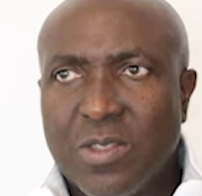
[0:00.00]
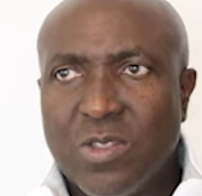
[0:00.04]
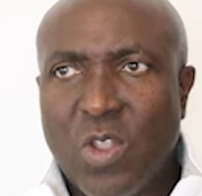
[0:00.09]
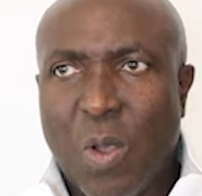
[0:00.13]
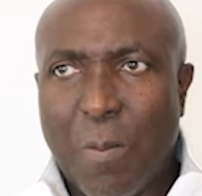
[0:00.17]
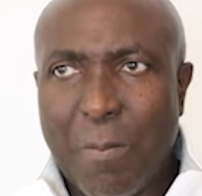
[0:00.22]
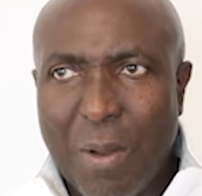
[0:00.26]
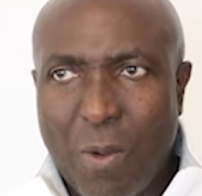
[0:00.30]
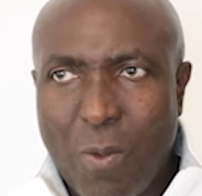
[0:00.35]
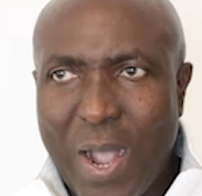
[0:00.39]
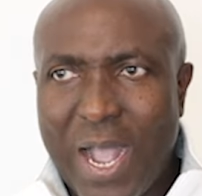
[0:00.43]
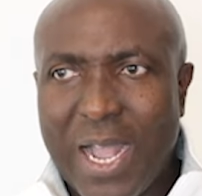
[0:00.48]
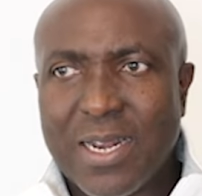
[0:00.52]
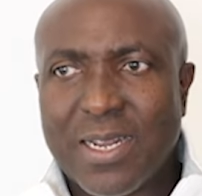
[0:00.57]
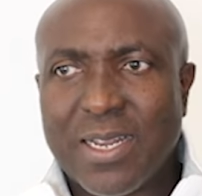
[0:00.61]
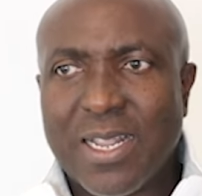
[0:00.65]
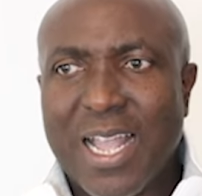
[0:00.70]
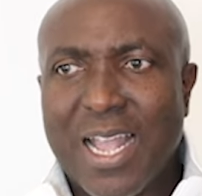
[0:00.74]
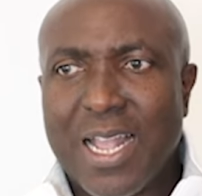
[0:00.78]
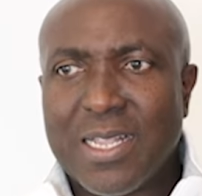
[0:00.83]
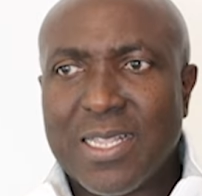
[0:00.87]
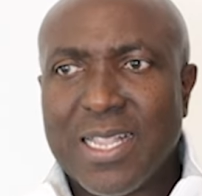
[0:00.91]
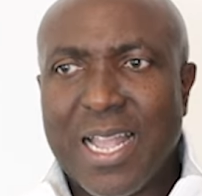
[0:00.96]
Number
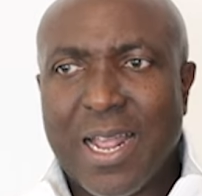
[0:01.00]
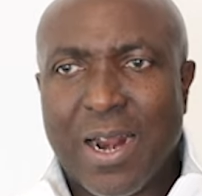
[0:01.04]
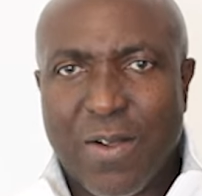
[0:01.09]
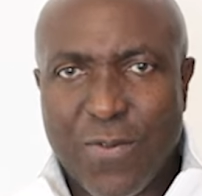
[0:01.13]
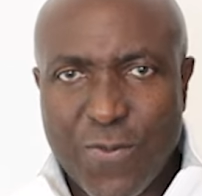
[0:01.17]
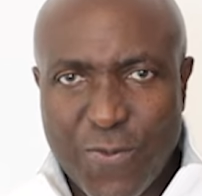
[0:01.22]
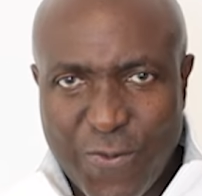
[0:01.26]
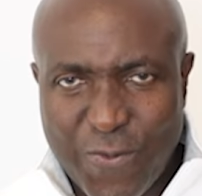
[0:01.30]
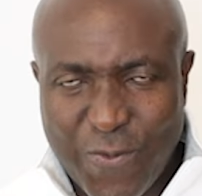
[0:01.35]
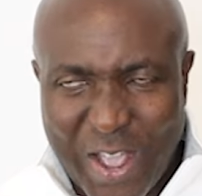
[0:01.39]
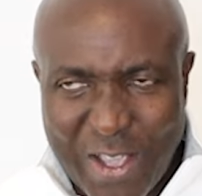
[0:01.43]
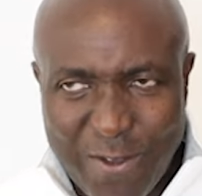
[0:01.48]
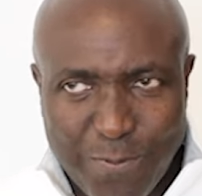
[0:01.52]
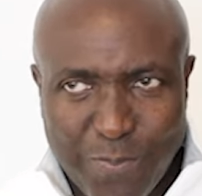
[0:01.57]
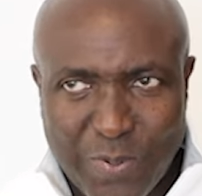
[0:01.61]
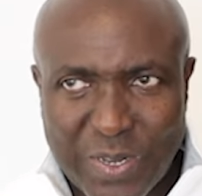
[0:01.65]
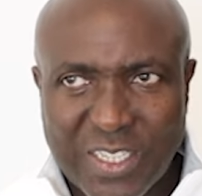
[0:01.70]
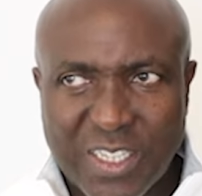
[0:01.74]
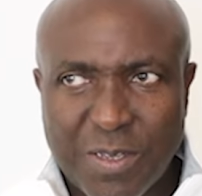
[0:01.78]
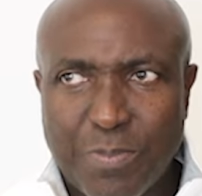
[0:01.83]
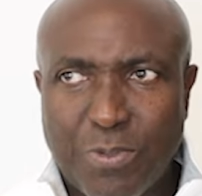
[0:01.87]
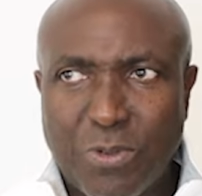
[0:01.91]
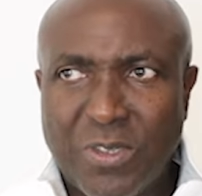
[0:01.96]
one, there are five
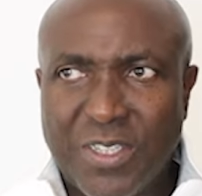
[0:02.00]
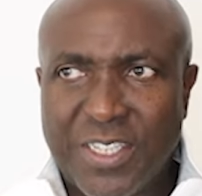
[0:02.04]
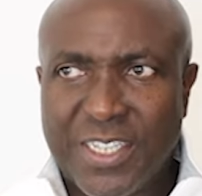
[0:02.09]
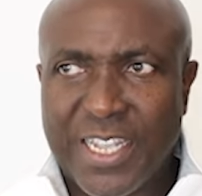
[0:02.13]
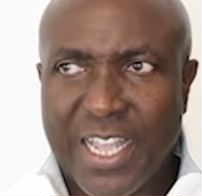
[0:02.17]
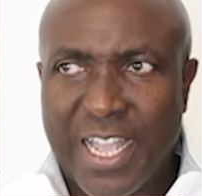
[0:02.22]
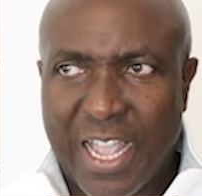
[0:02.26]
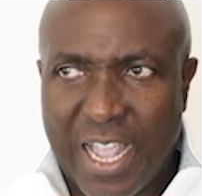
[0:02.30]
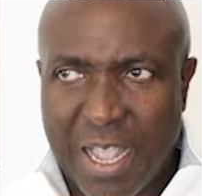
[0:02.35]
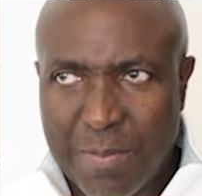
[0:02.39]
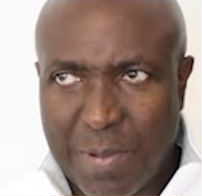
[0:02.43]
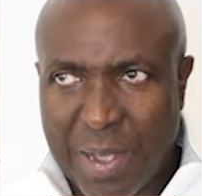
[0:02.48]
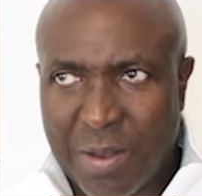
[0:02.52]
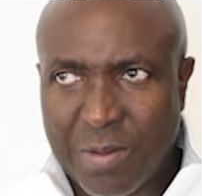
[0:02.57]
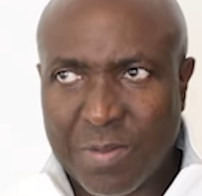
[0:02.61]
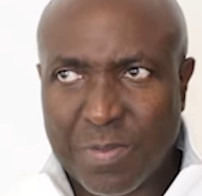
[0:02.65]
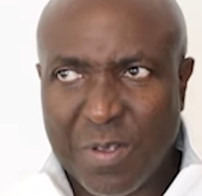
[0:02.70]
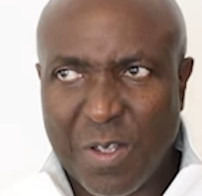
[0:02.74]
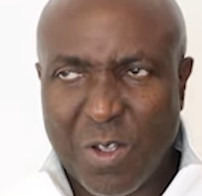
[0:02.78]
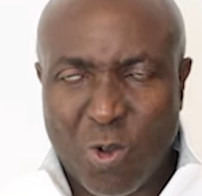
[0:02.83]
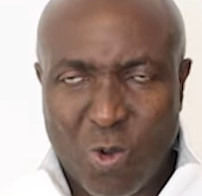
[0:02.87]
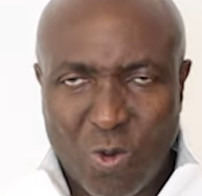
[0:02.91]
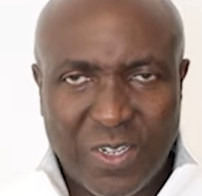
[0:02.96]
principles here
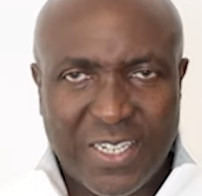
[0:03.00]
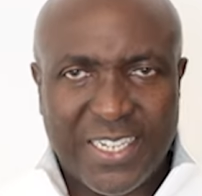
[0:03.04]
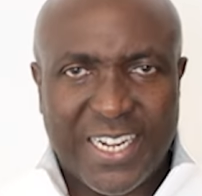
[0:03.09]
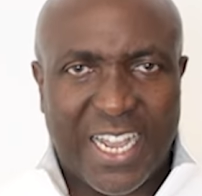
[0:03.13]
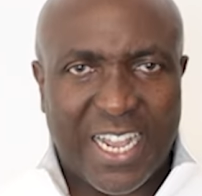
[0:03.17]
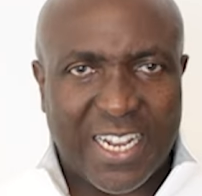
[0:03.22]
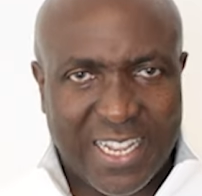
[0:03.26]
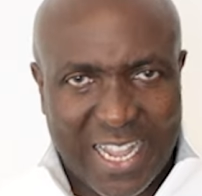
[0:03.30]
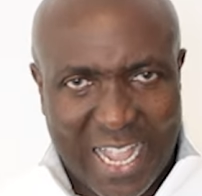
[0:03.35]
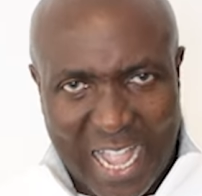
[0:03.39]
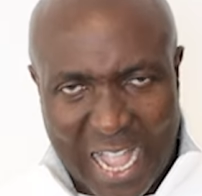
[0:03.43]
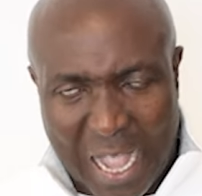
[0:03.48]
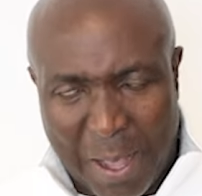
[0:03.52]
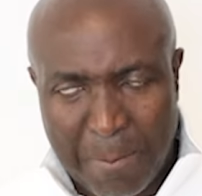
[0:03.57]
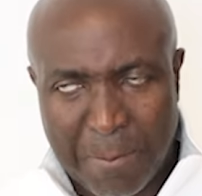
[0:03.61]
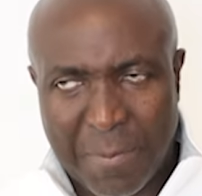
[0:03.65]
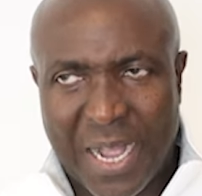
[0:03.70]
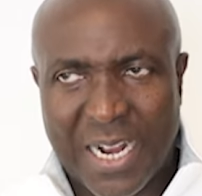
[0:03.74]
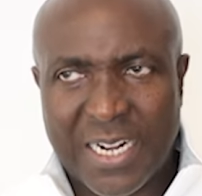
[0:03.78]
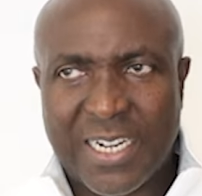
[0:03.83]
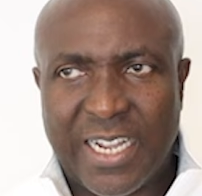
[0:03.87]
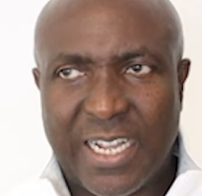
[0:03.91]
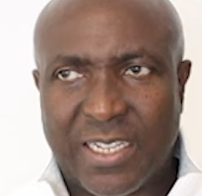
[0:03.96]
about good debt and
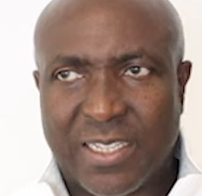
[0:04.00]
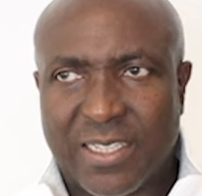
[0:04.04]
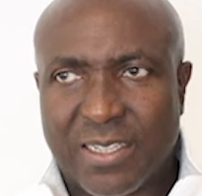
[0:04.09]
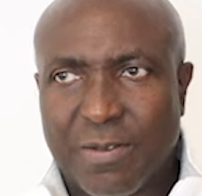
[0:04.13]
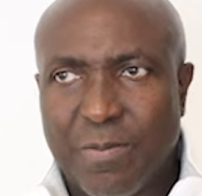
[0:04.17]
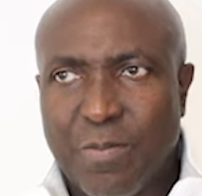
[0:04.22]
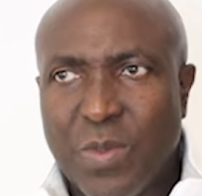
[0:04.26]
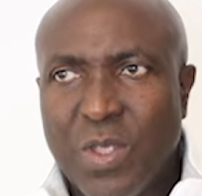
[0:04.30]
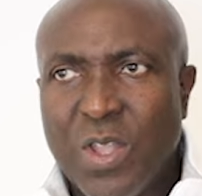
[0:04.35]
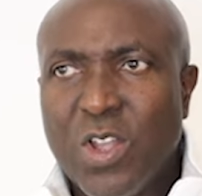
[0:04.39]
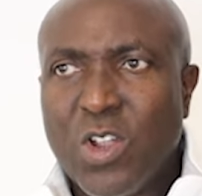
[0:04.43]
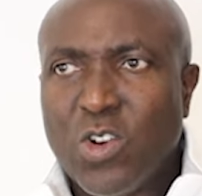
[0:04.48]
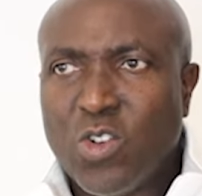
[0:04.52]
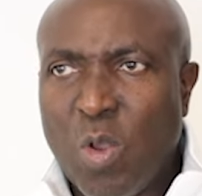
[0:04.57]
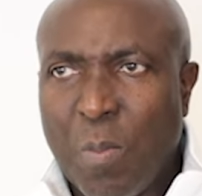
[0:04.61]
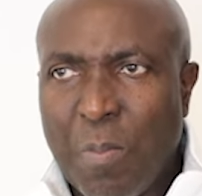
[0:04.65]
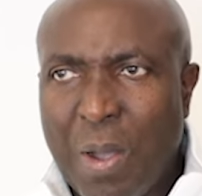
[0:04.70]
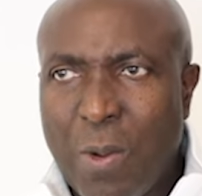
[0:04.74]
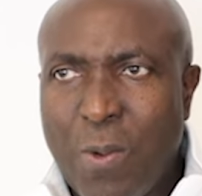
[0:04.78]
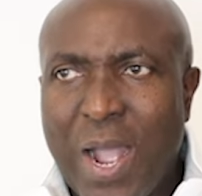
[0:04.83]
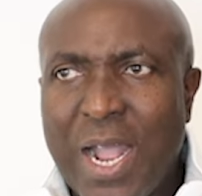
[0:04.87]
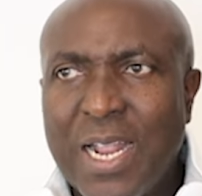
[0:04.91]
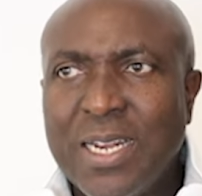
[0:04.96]
bad debt.
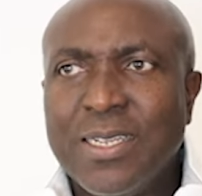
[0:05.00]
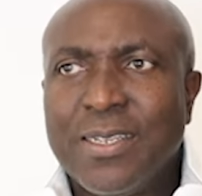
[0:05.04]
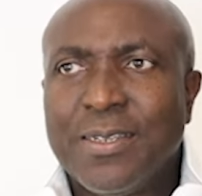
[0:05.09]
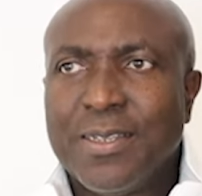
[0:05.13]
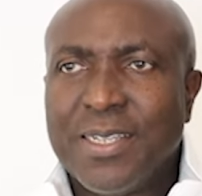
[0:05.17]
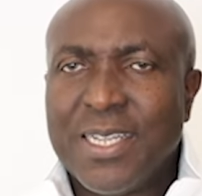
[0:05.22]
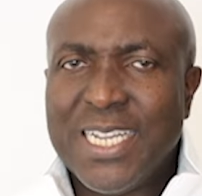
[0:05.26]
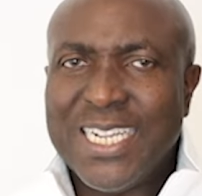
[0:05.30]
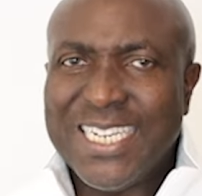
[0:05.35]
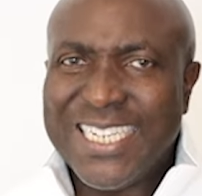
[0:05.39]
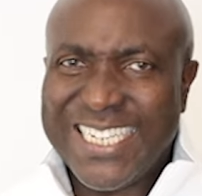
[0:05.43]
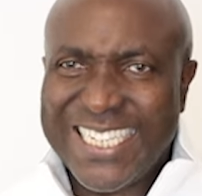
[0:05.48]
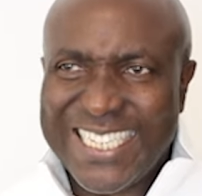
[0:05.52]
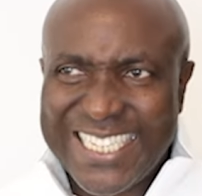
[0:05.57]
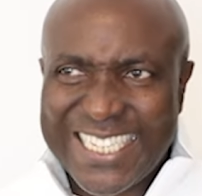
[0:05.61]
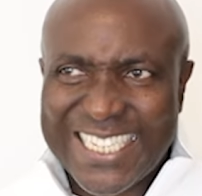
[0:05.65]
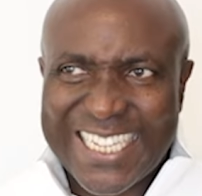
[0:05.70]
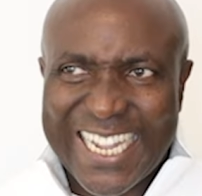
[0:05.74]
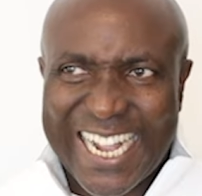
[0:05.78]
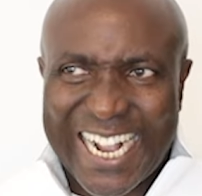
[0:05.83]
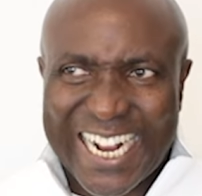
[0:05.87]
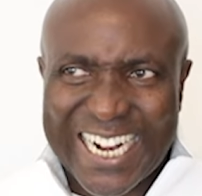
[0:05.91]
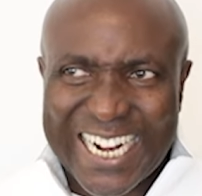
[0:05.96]
Number one, this
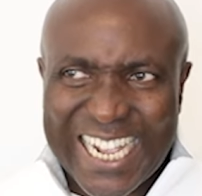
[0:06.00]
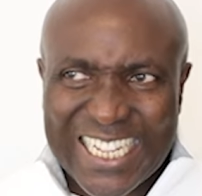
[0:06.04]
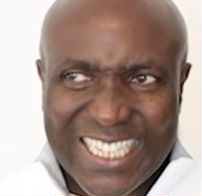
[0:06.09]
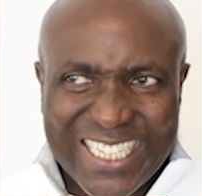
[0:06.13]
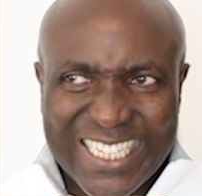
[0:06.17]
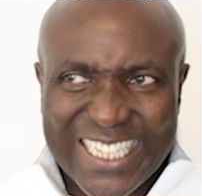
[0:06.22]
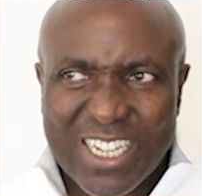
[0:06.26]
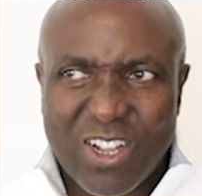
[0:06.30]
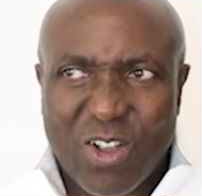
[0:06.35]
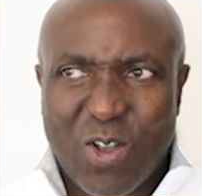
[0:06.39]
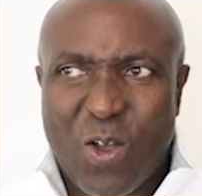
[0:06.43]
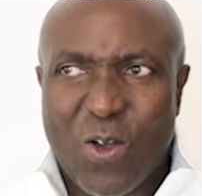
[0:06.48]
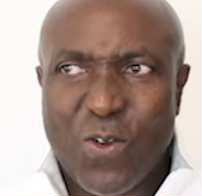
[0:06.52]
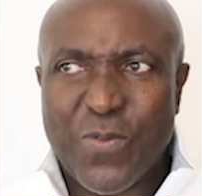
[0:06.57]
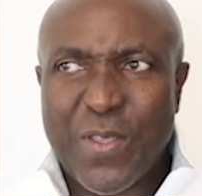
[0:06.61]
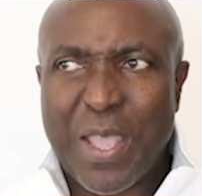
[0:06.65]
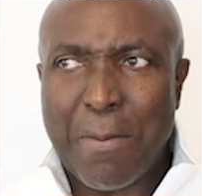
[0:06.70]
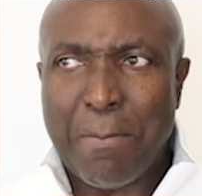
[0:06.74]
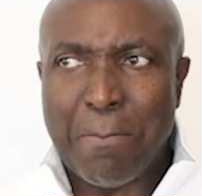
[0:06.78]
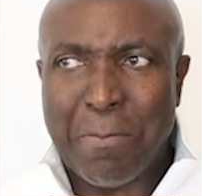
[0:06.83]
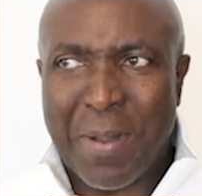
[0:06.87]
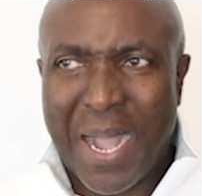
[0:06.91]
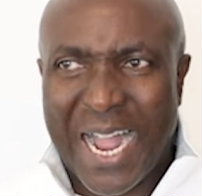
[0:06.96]
is a classic of
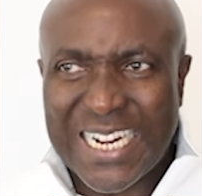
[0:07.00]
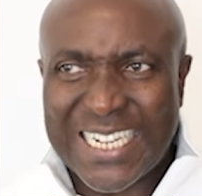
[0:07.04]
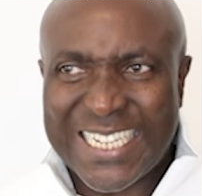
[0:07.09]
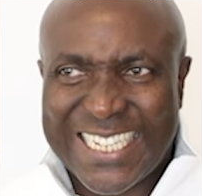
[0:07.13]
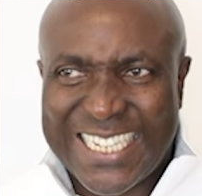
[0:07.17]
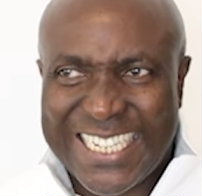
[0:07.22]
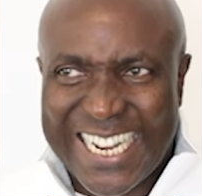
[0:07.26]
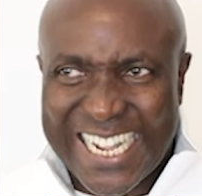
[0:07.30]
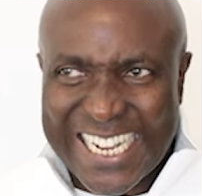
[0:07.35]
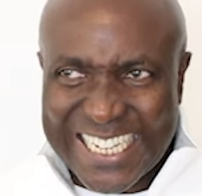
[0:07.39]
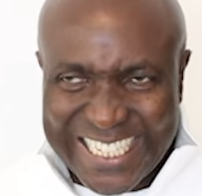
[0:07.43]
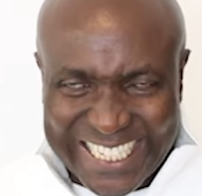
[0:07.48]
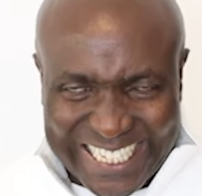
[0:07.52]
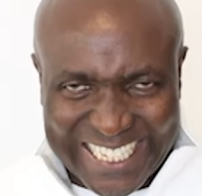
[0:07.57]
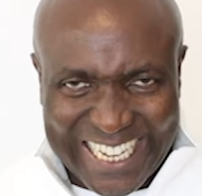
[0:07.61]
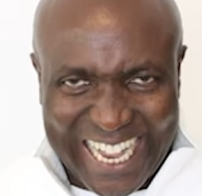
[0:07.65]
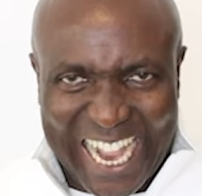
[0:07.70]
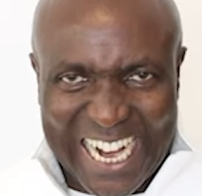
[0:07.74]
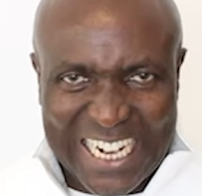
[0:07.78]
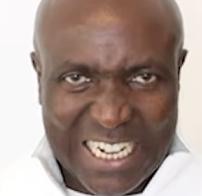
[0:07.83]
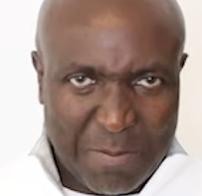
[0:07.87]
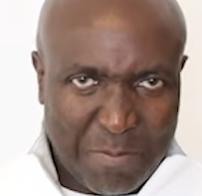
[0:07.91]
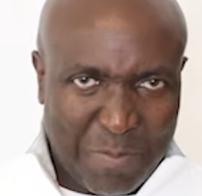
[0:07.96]
a bad debt
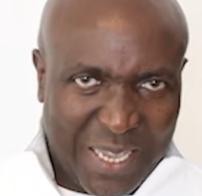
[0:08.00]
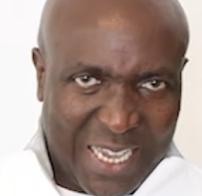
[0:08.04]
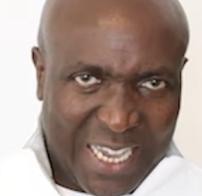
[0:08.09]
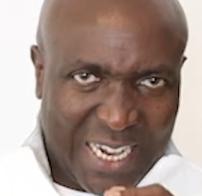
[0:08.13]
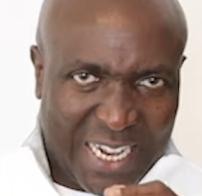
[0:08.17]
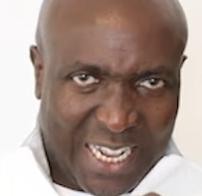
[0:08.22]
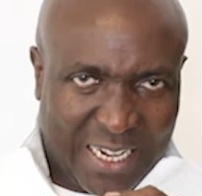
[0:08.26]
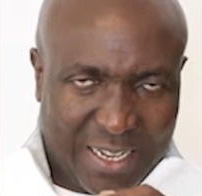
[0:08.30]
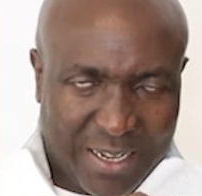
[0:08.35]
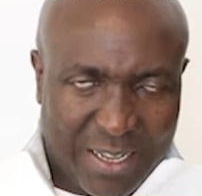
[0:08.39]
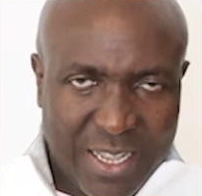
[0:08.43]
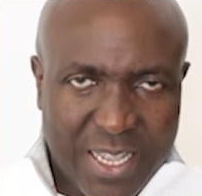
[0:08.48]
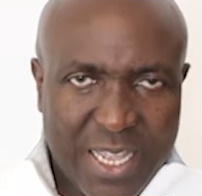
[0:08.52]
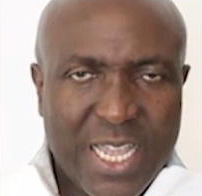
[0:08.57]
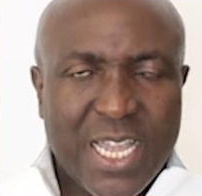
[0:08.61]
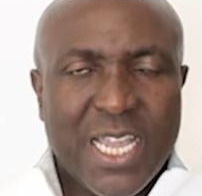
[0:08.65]
at the beginning.